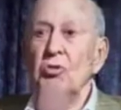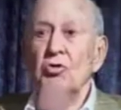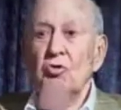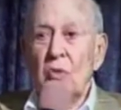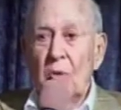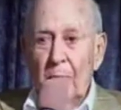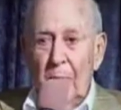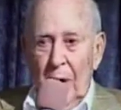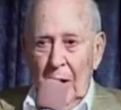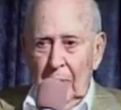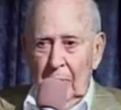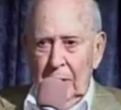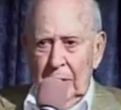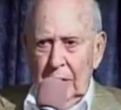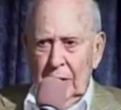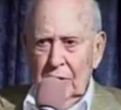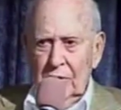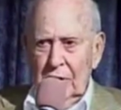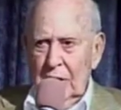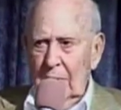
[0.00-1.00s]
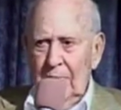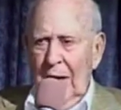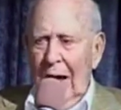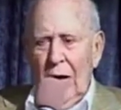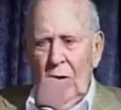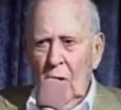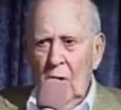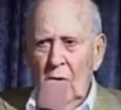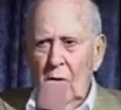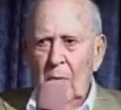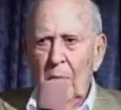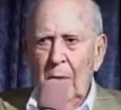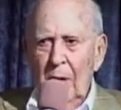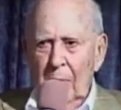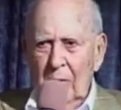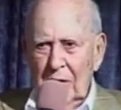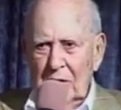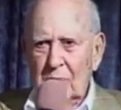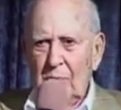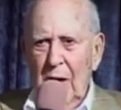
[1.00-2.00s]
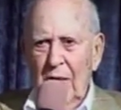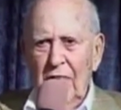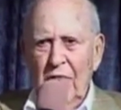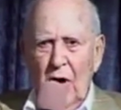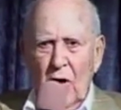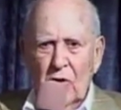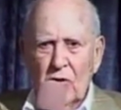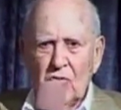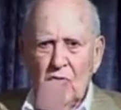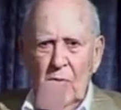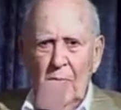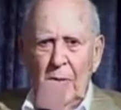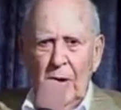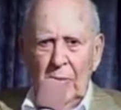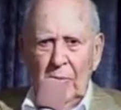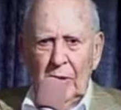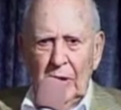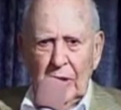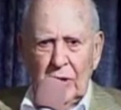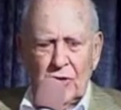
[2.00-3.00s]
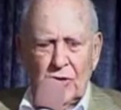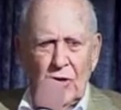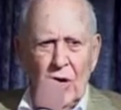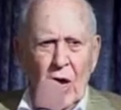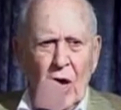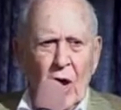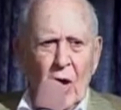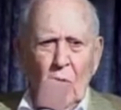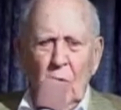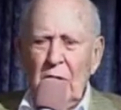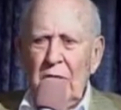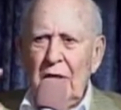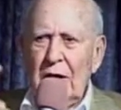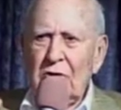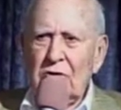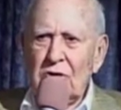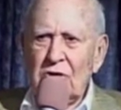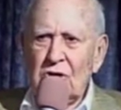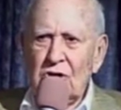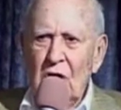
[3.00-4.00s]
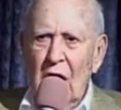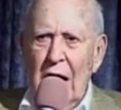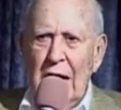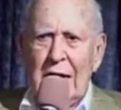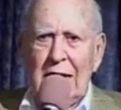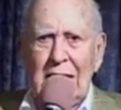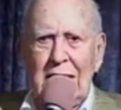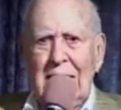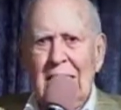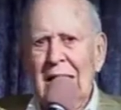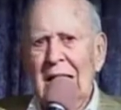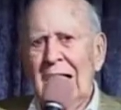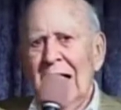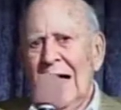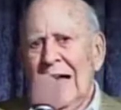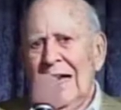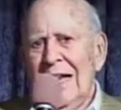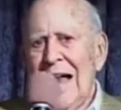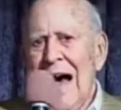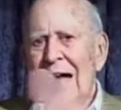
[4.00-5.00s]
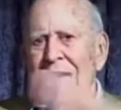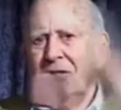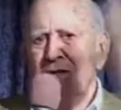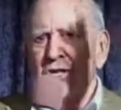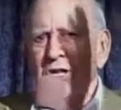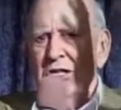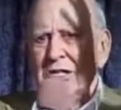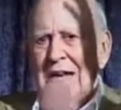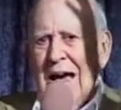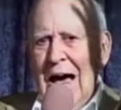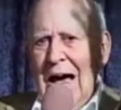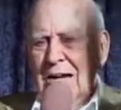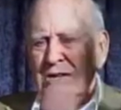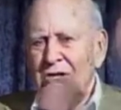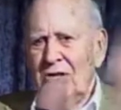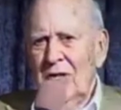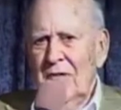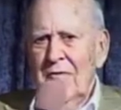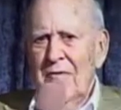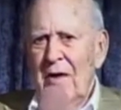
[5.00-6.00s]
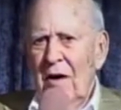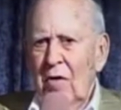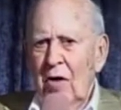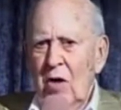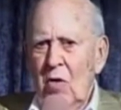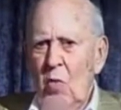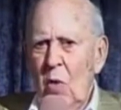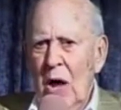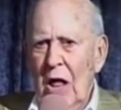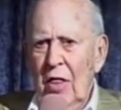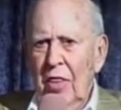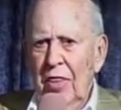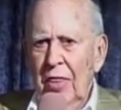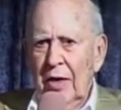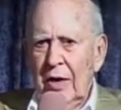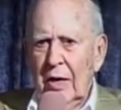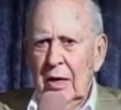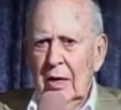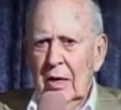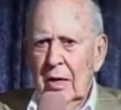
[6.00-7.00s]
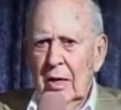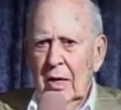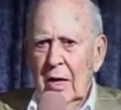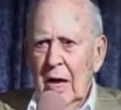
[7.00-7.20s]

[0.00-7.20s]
Republicans, and not all Republicans, but those Republicans, when they decided not to tax the very wealthy,